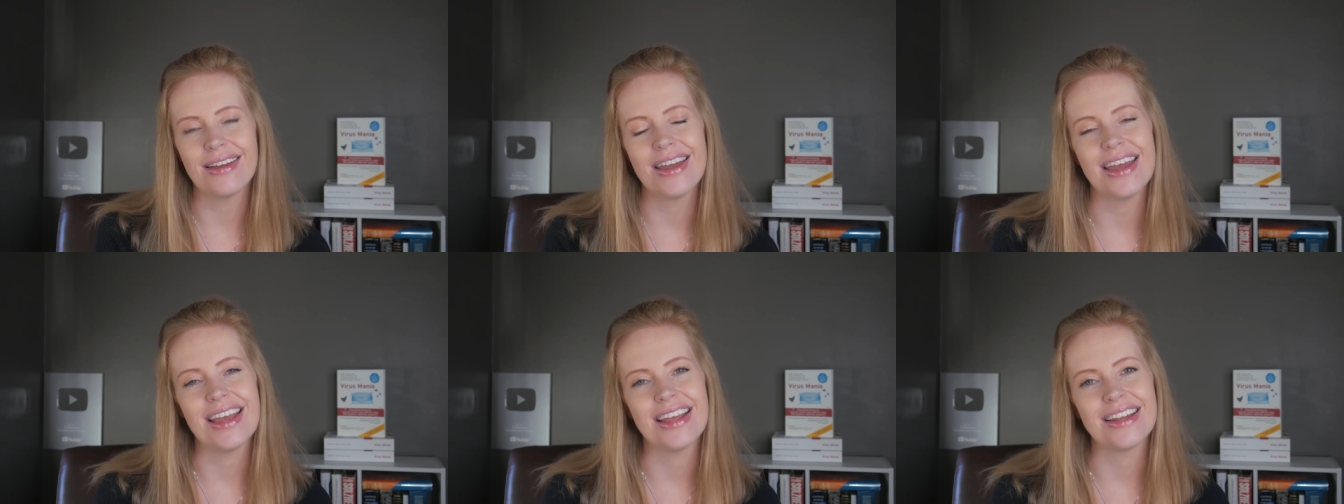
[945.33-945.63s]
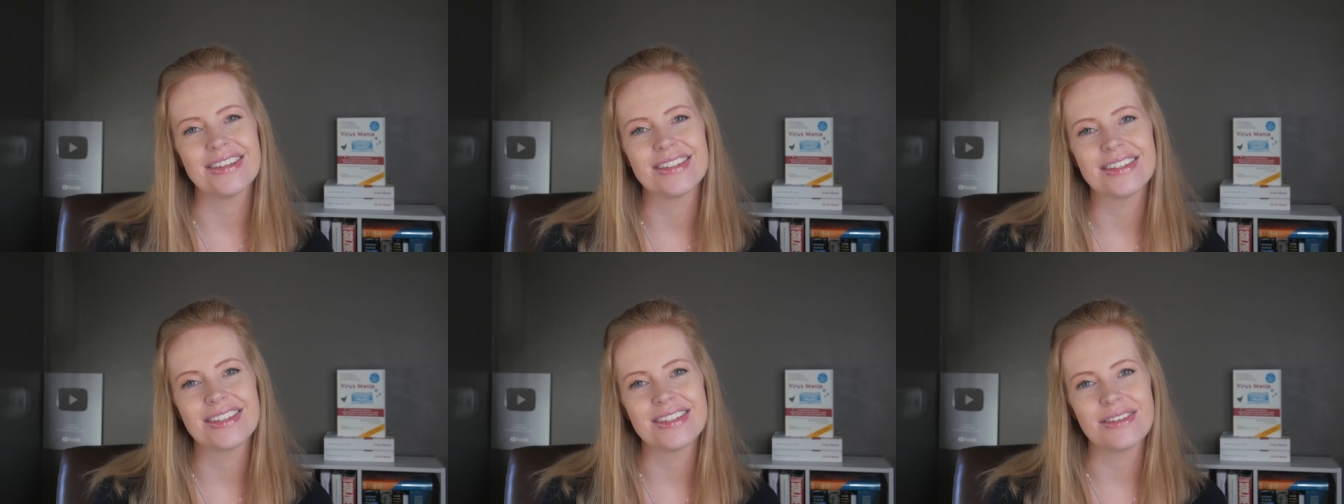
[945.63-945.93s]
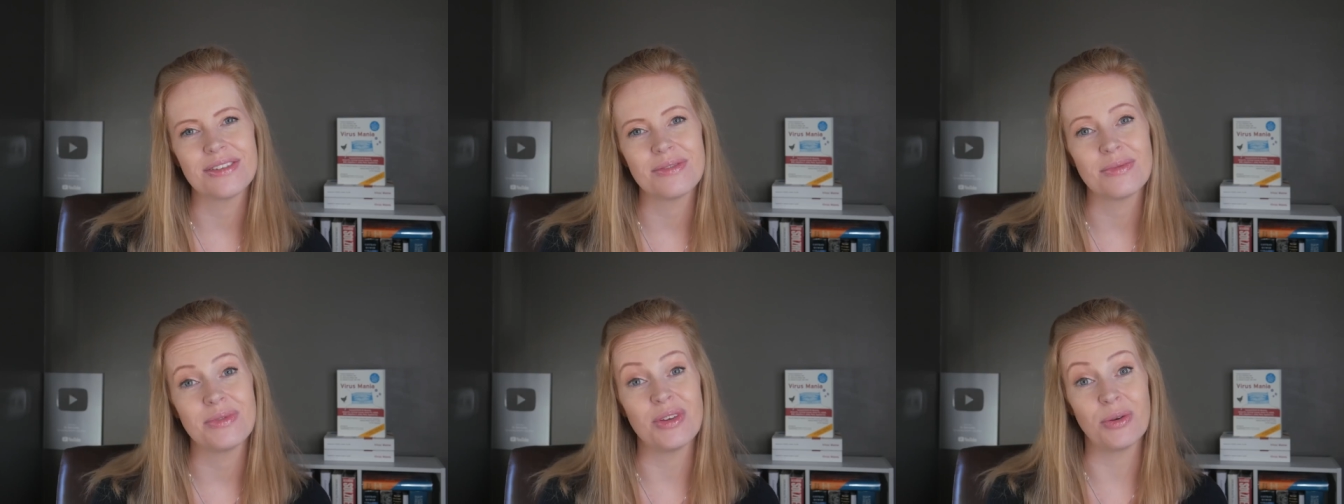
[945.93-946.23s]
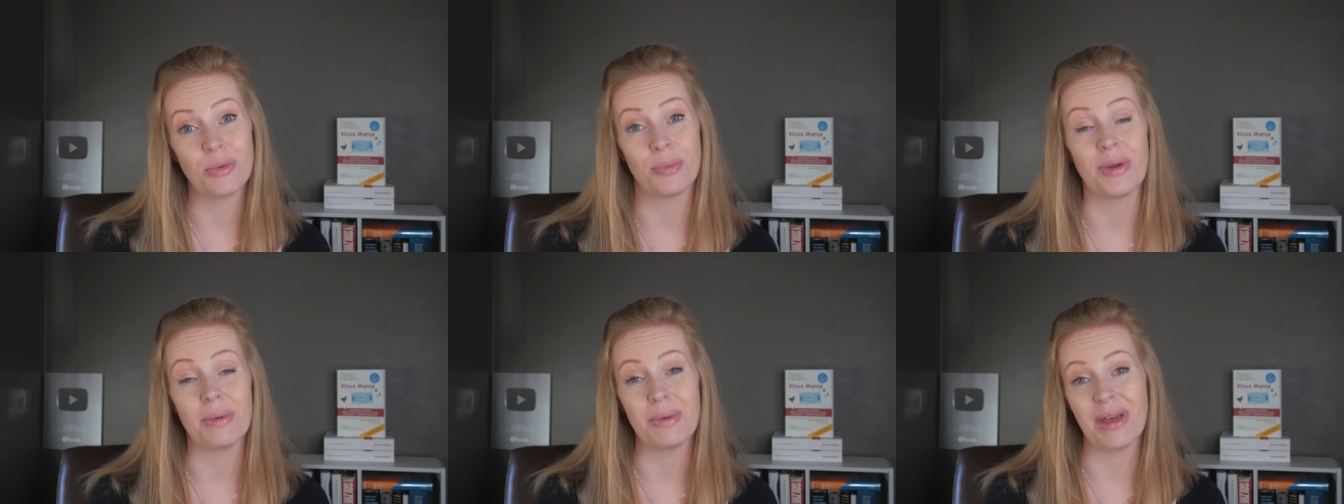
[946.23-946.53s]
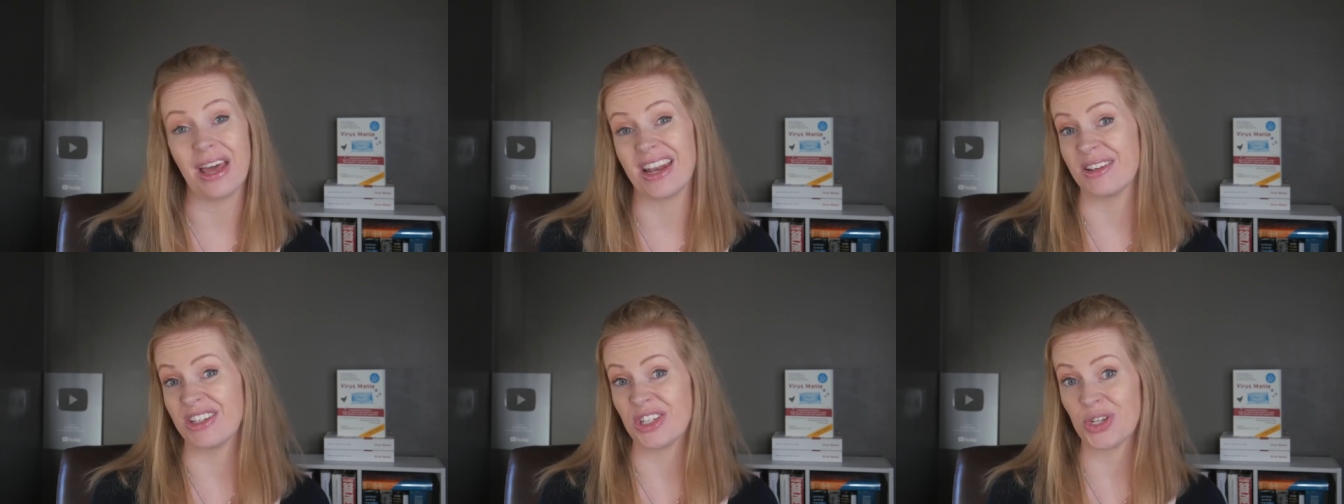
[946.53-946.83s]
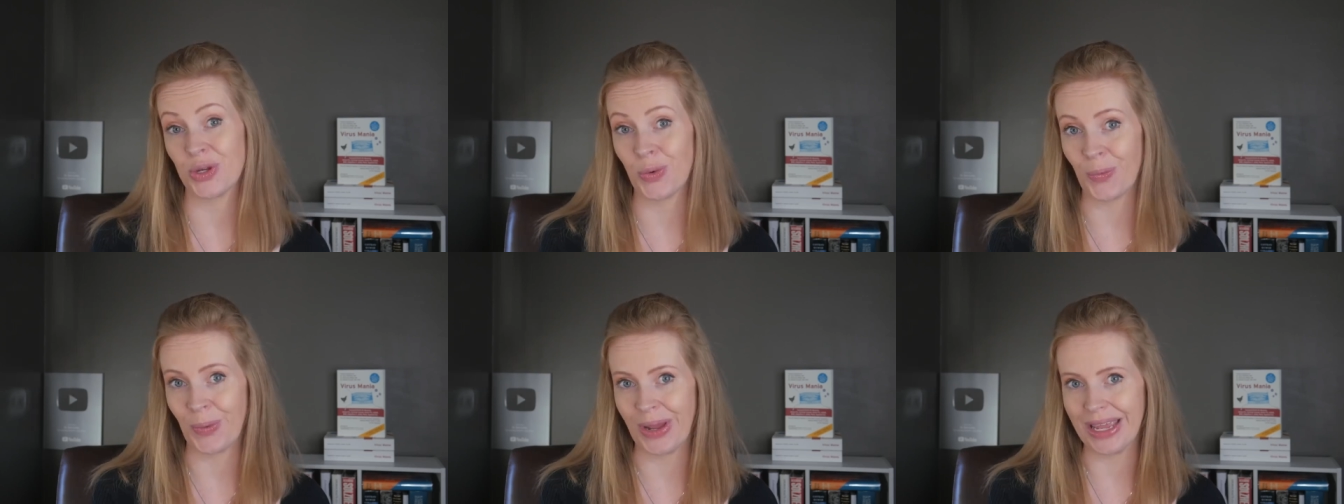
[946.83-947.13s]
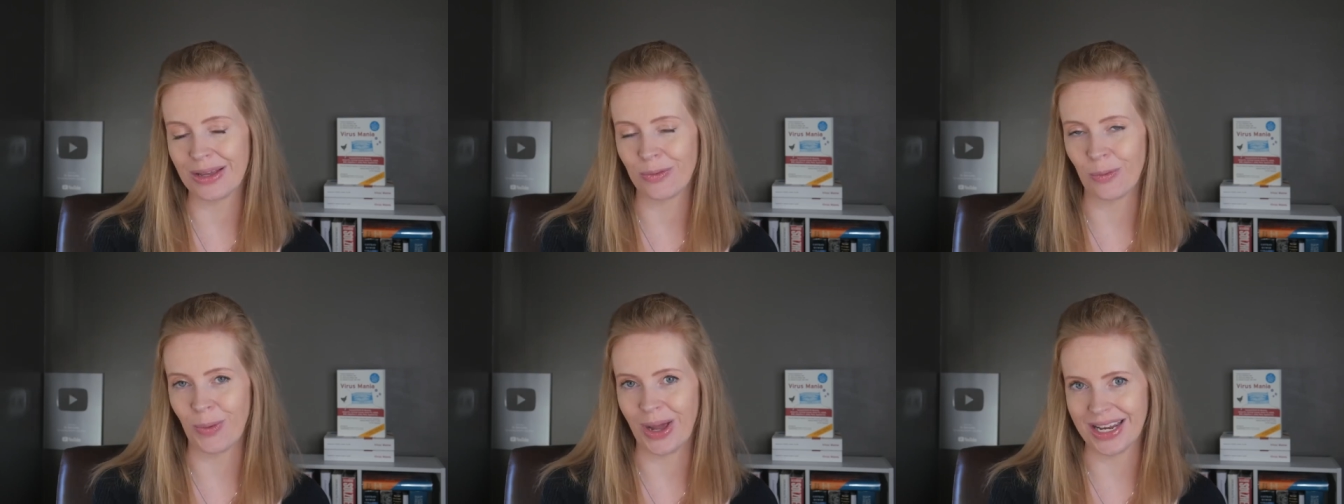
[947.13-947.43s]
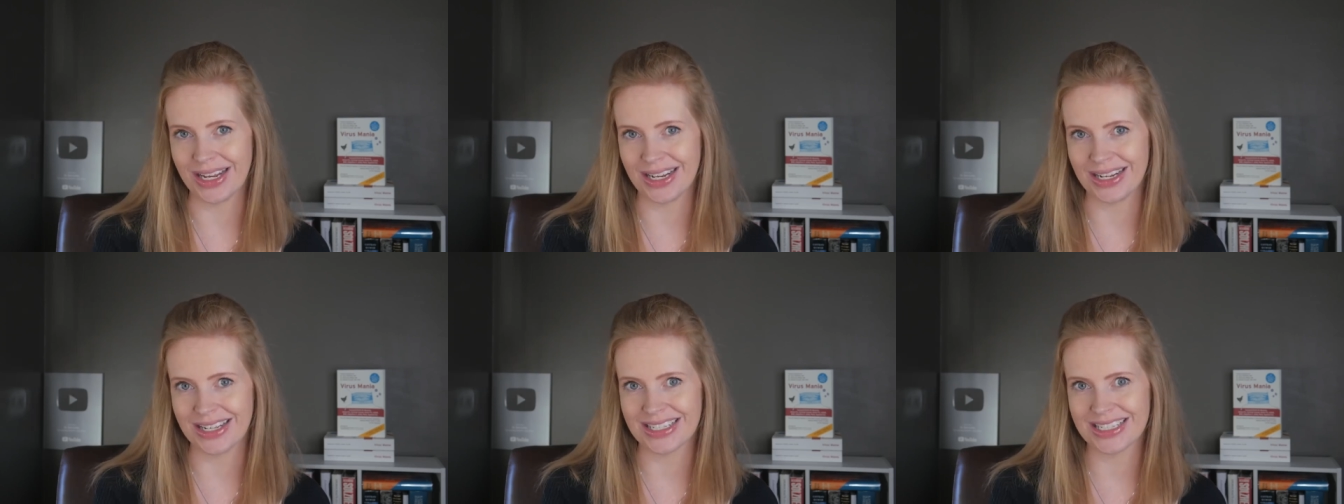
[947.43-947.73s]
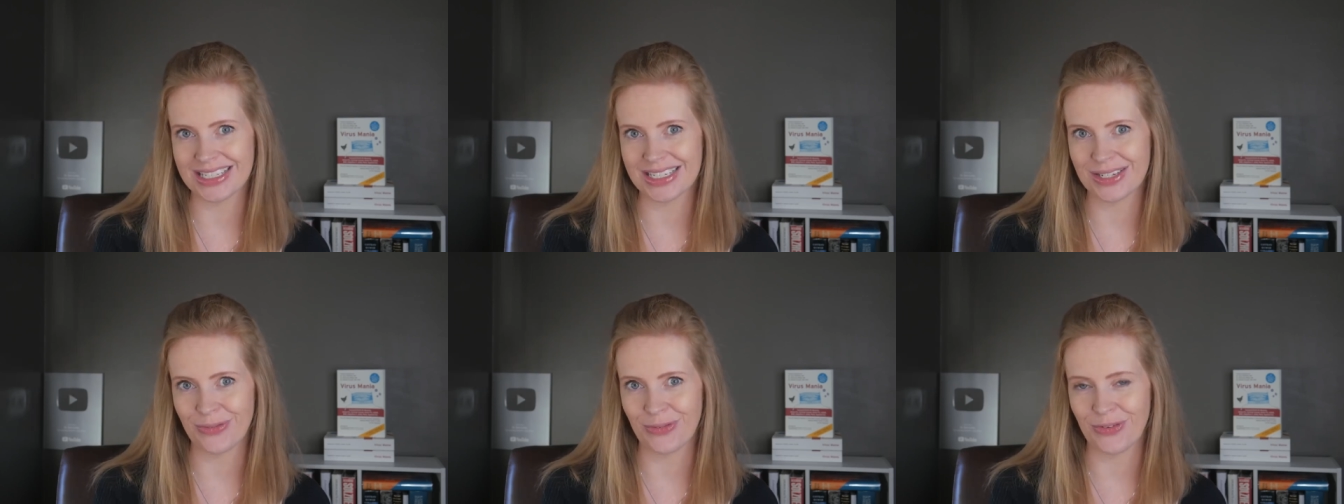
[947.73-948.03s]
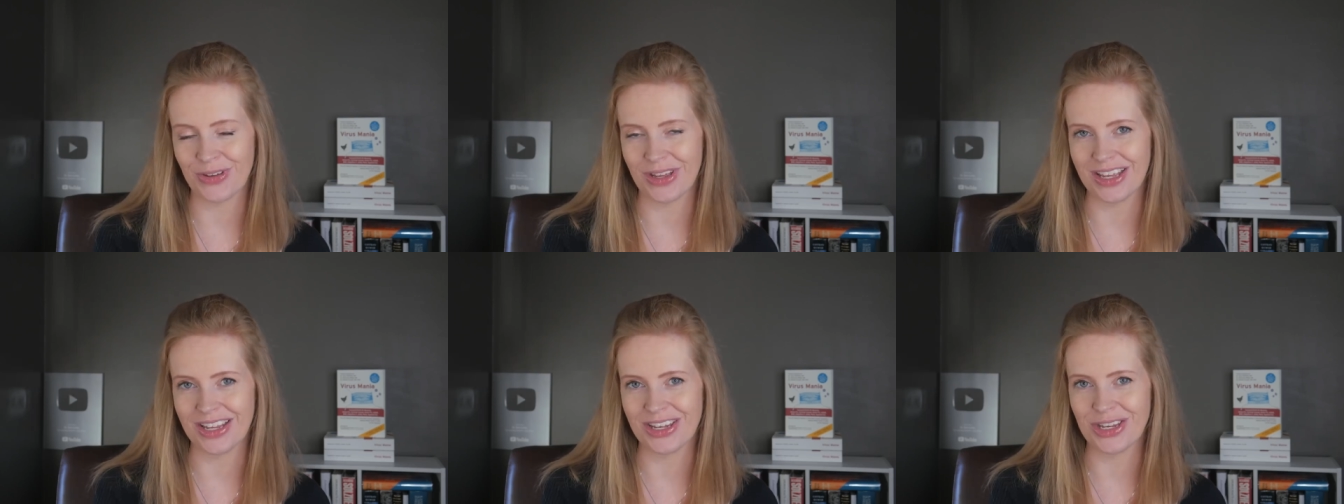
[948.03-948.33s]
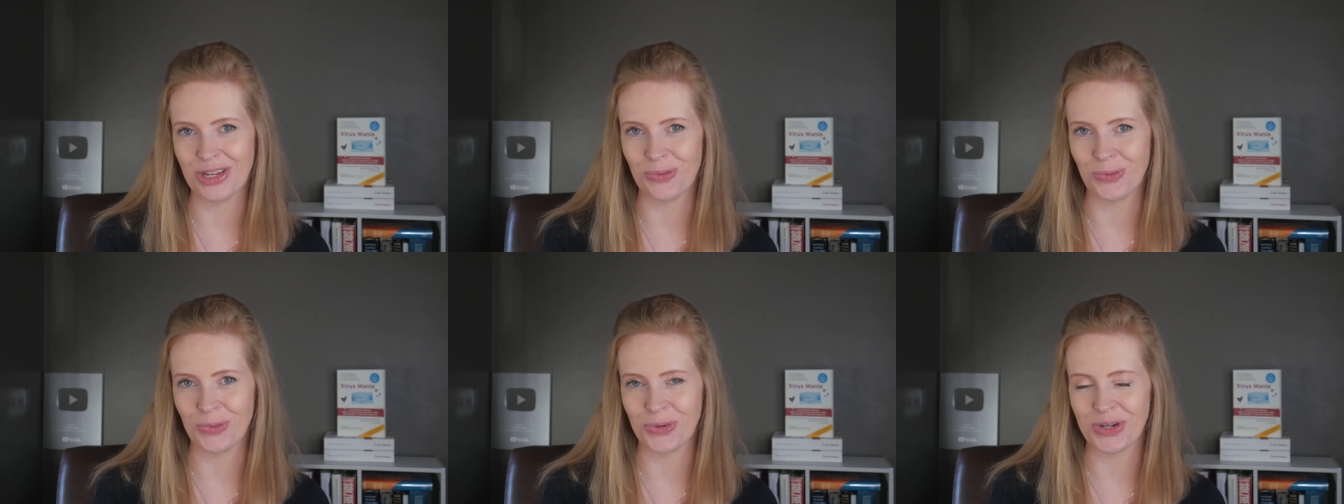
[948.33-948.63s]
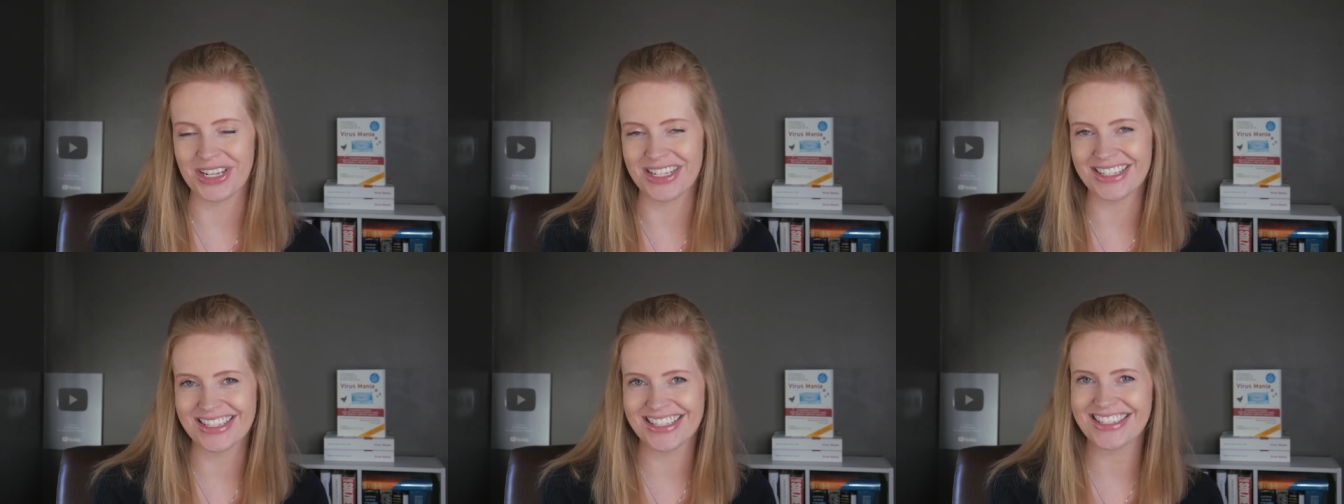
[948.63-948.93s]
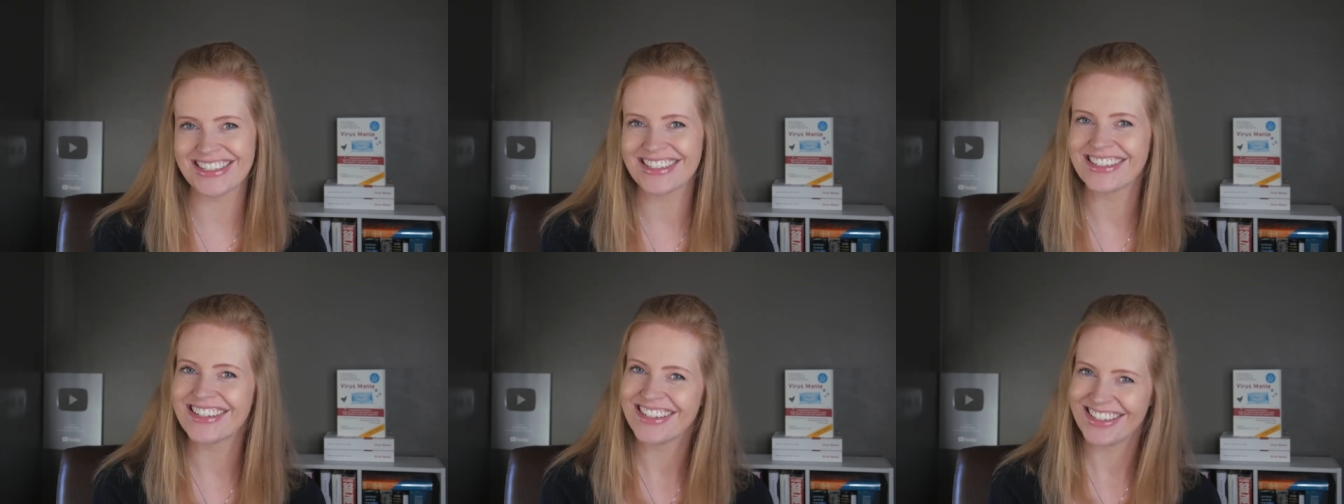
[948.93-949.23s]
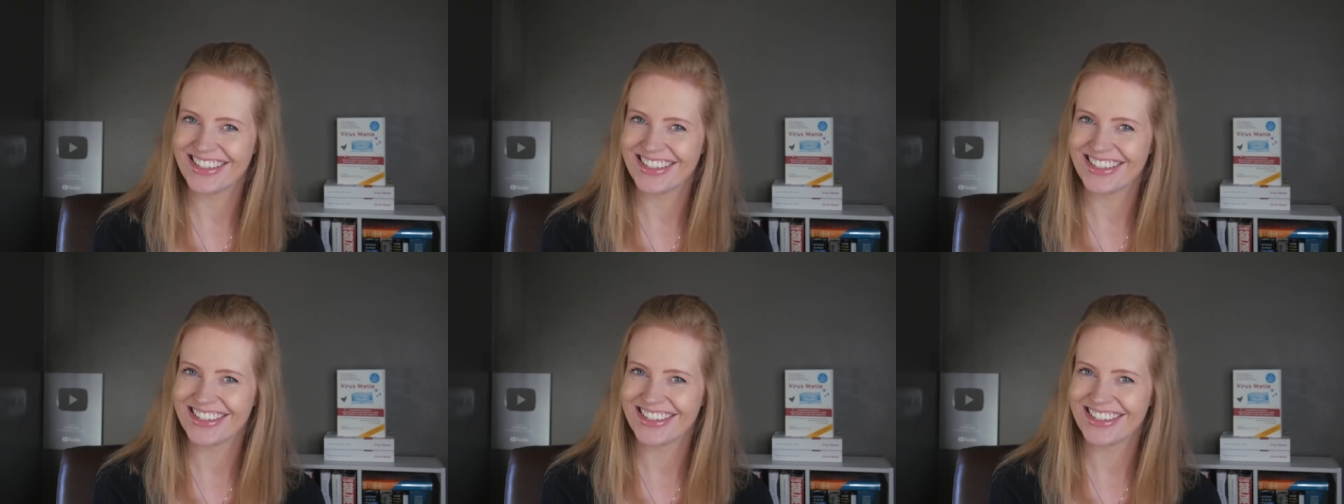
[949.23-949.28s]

and there'll be about a two-week waiting list for new orders.